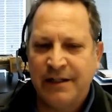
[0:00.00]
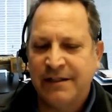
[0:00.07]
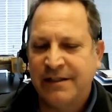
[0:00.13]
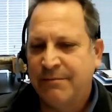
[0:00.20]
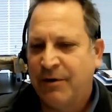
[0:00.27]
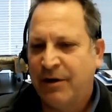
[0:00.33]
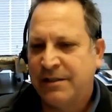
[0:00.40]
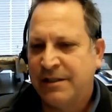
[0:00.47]
and
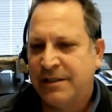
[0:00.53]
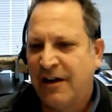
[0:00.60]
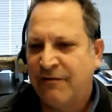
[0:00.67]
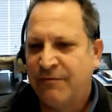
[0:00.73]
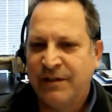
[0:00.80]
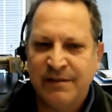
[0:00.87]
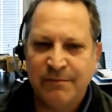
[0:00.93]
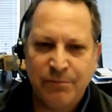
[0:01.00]
some parts of the
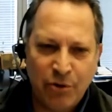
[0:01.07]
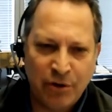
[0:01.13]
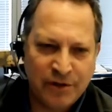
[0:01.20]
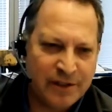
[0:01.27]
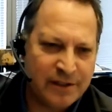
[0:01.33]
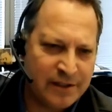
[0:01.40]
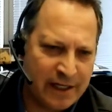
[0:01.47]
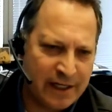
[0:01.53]
government support
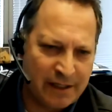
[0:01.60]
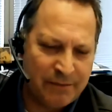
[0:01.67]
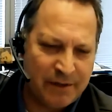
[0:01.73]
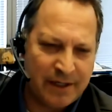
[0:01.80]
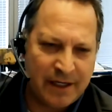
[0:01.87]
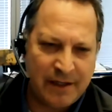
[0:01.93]
the settlement,